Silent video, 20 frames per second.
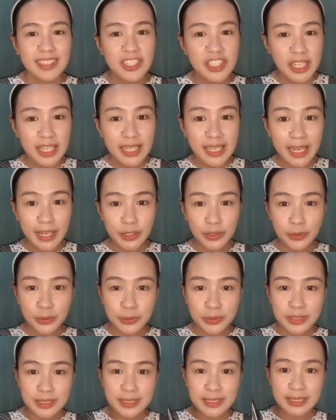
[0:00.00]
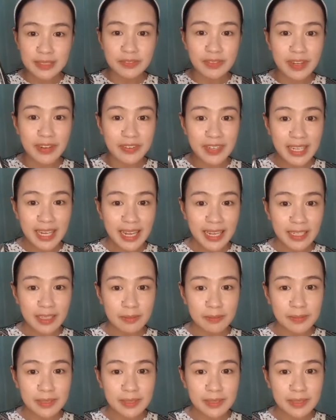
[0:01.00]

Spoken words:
The shade I used is very light.